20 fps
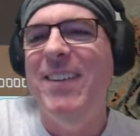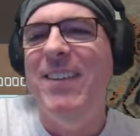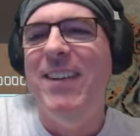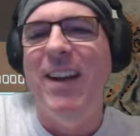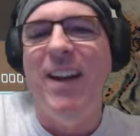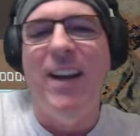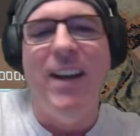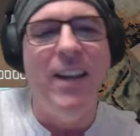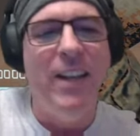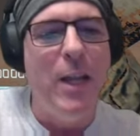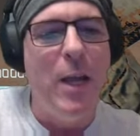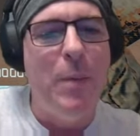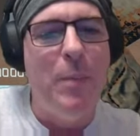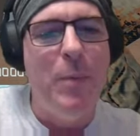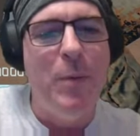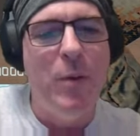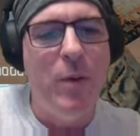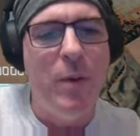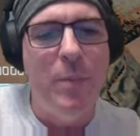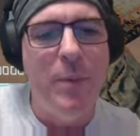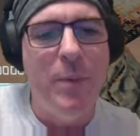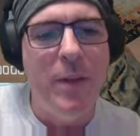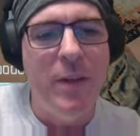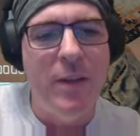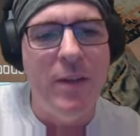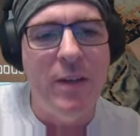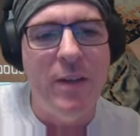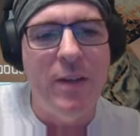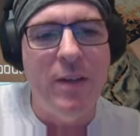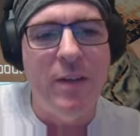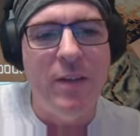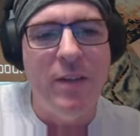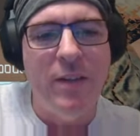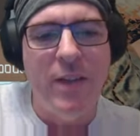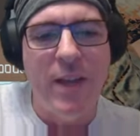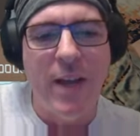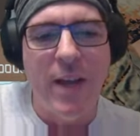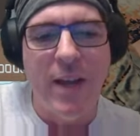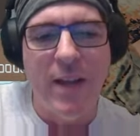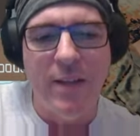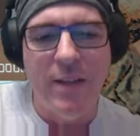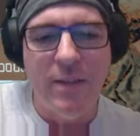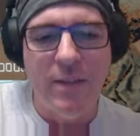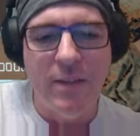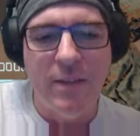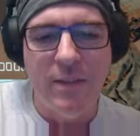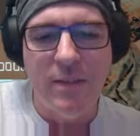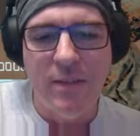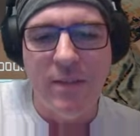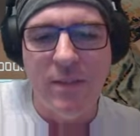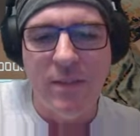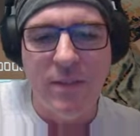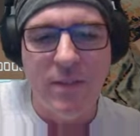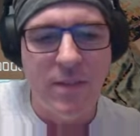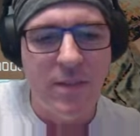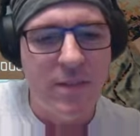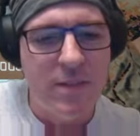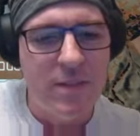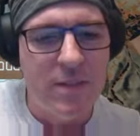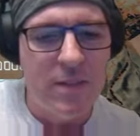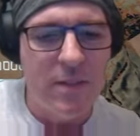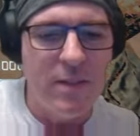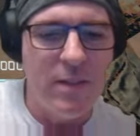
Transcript: All right, lab equipment. I don't need that. Let's see.